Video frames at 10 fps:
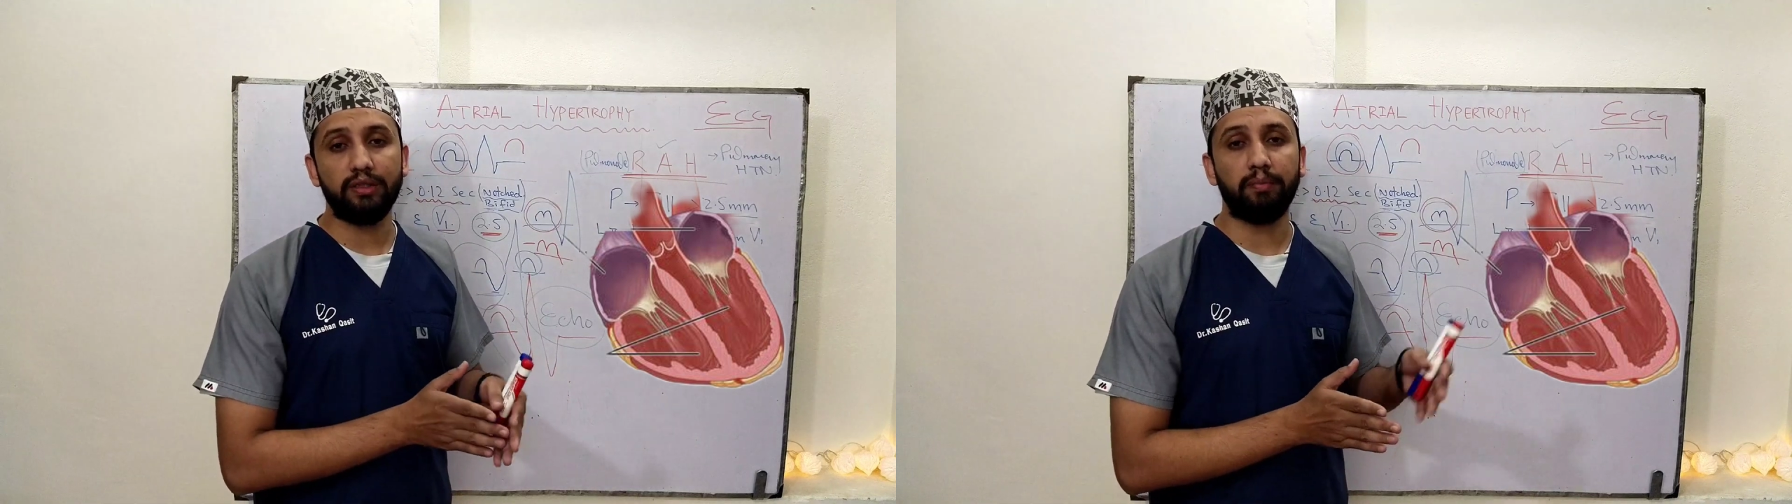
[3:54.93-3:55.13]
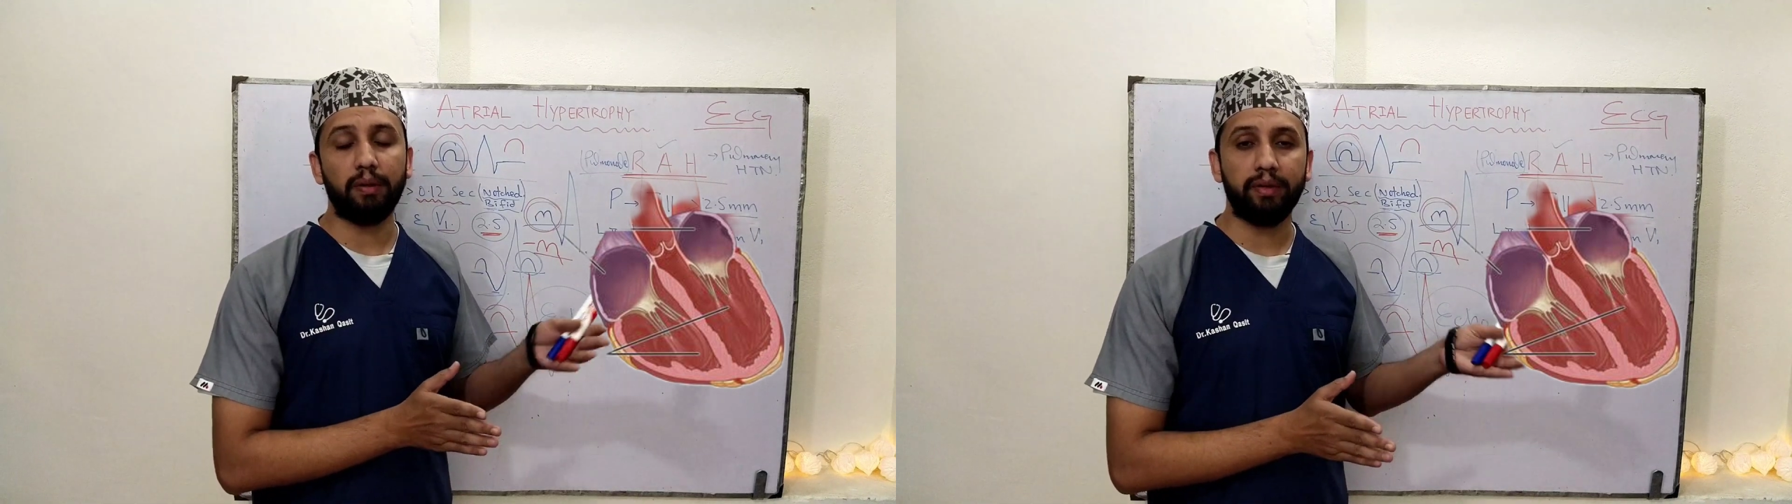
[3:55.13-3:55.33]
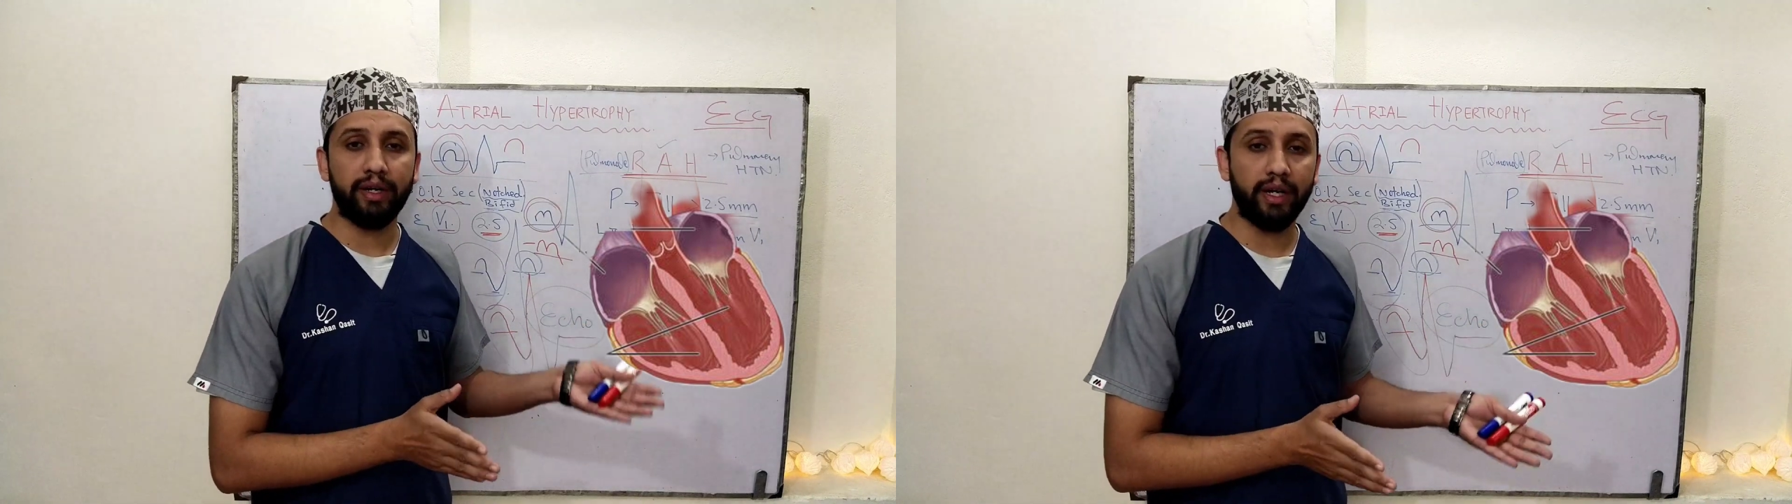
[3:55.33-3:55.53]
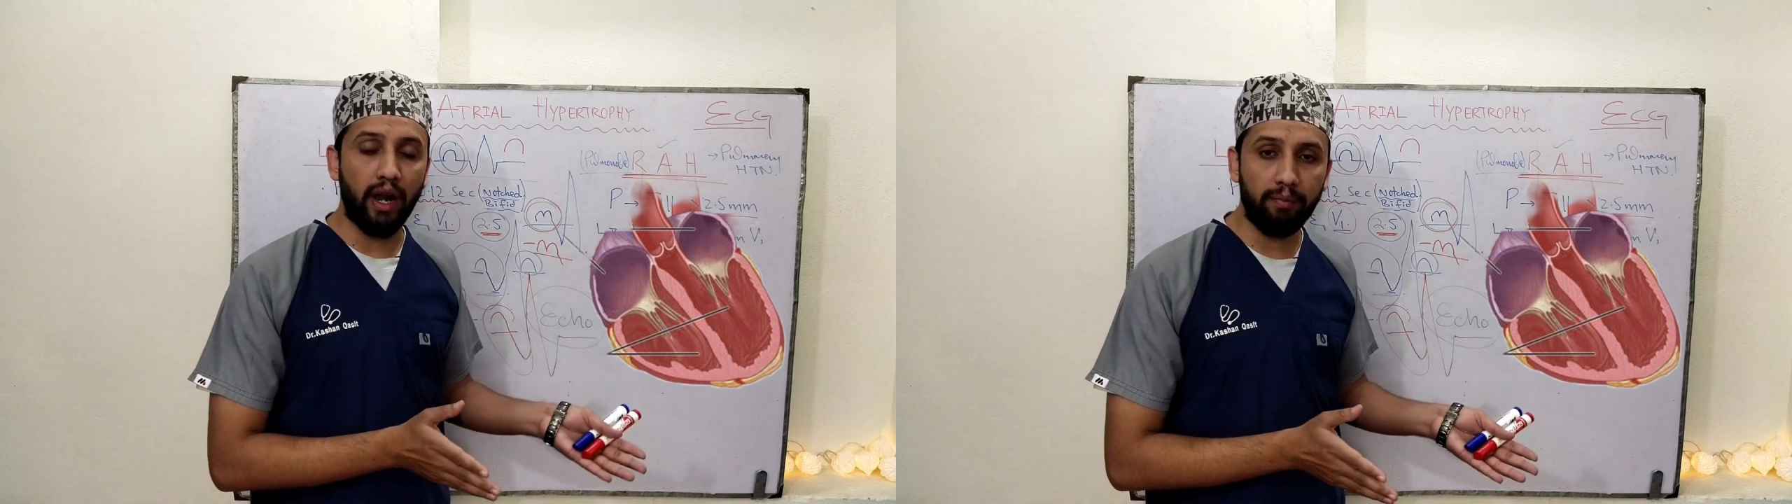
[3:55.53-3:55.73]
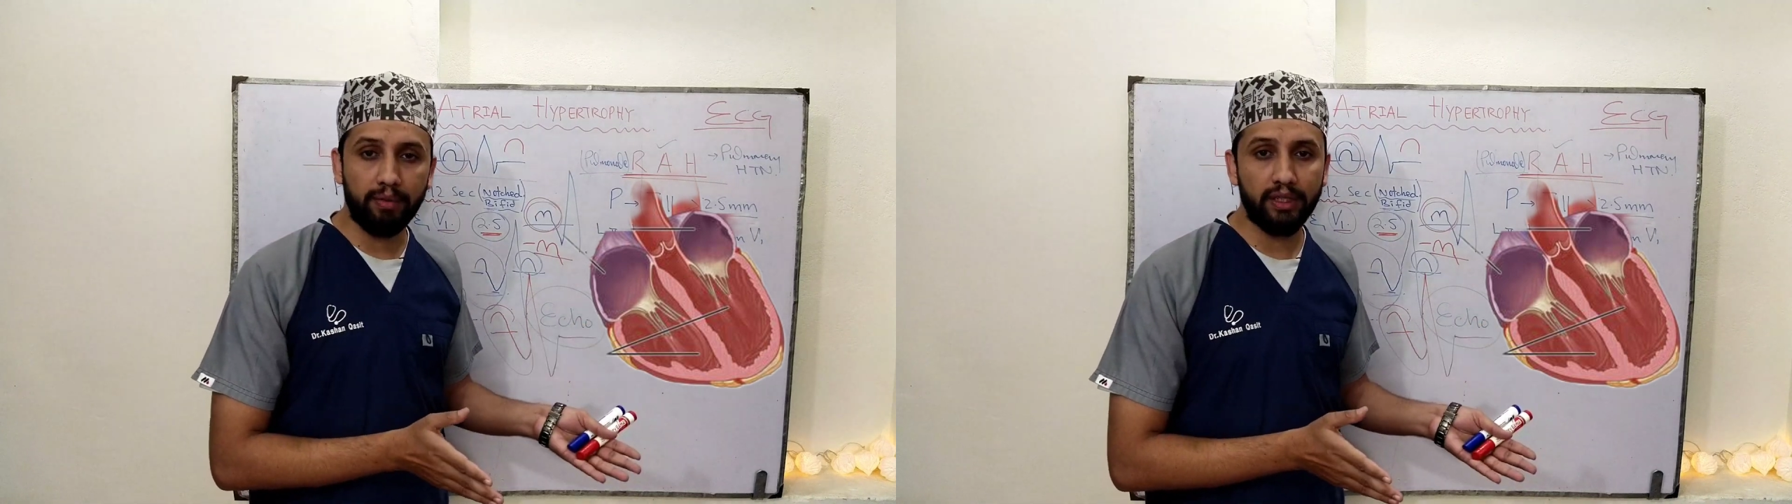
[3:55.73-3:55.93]
the pulmonary
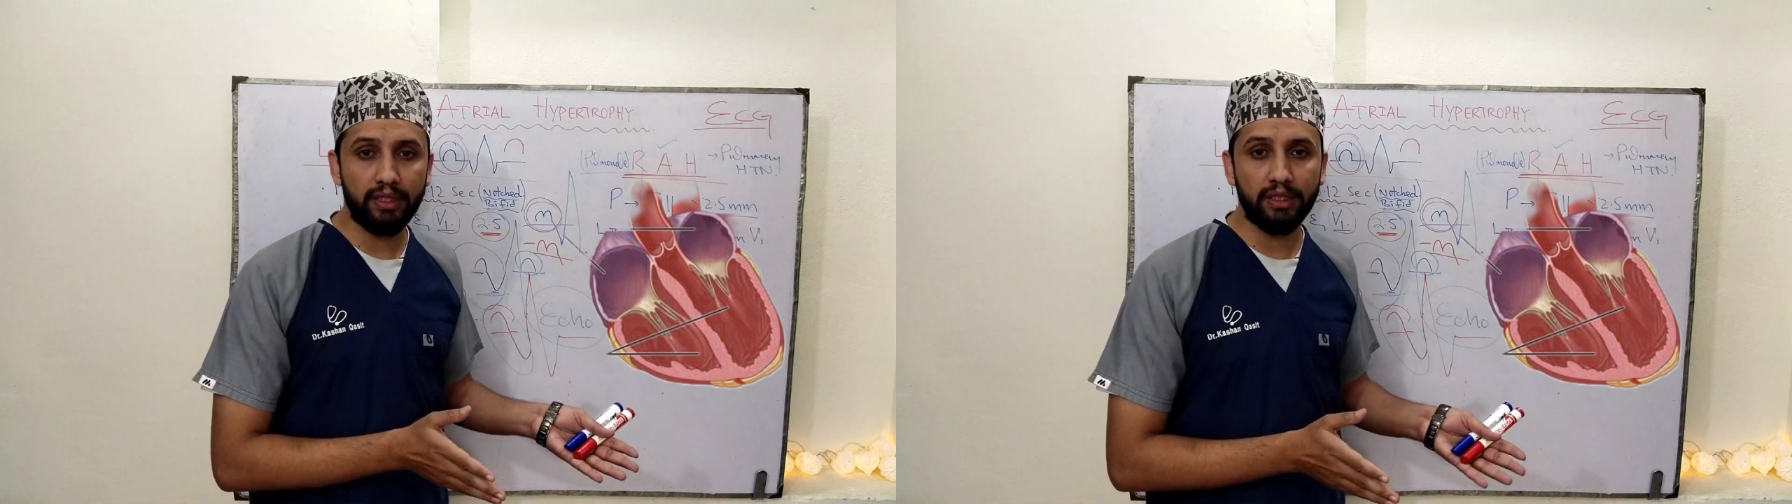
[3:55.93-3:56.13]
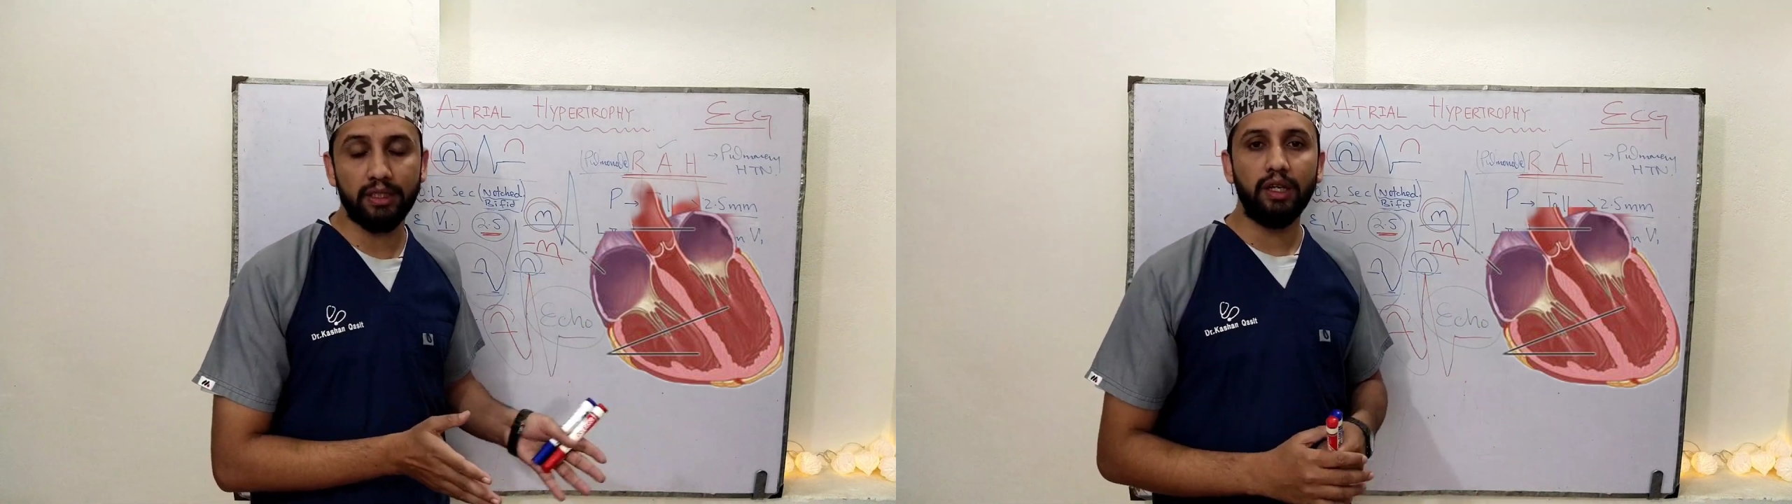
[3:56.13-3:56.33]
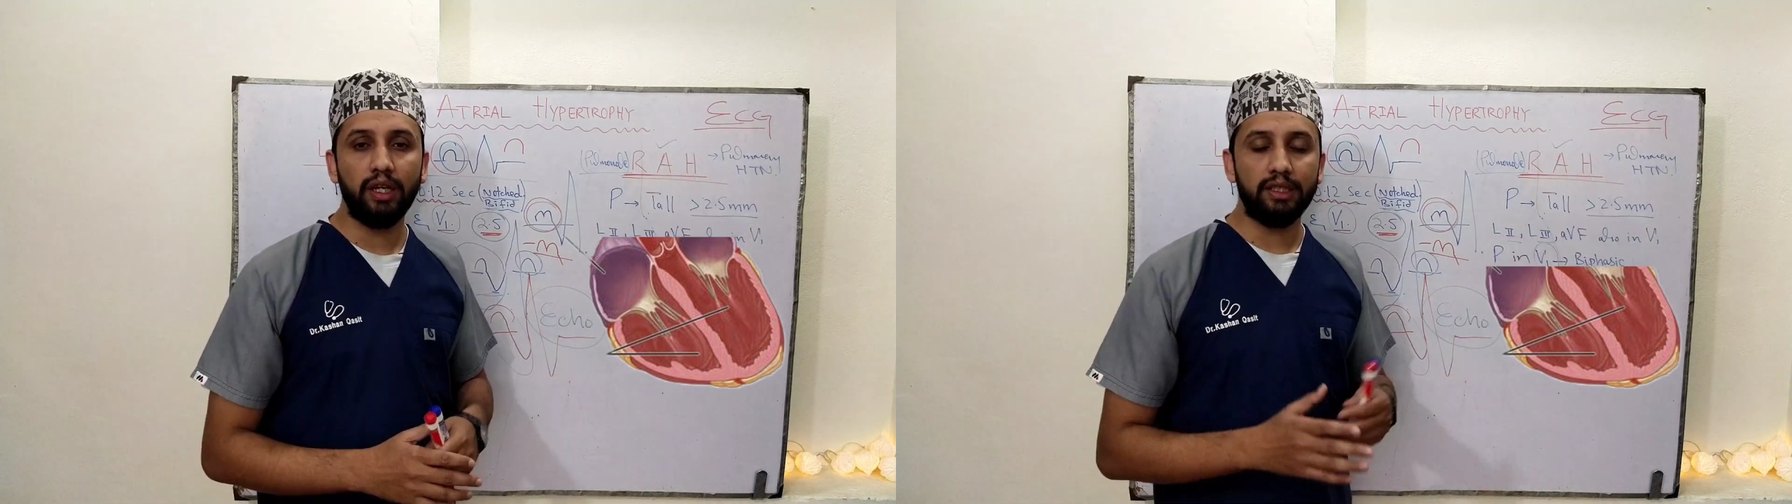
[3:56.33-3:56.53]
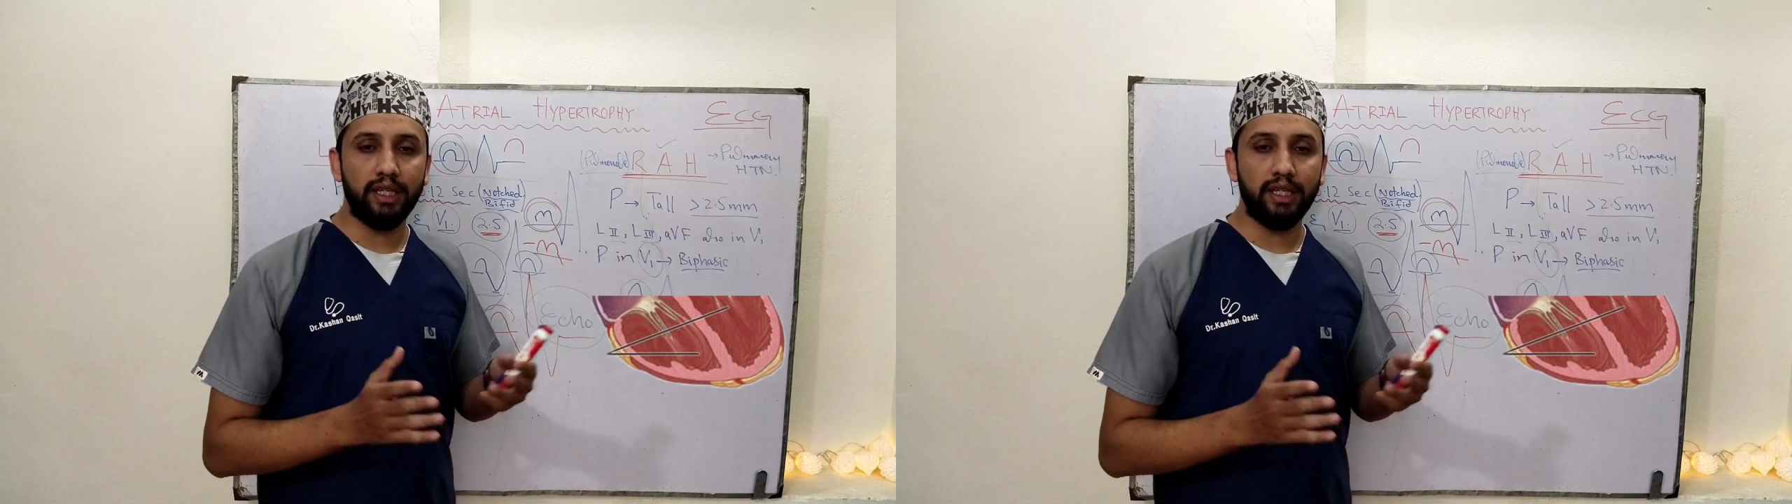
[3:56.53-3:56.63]
hypertension.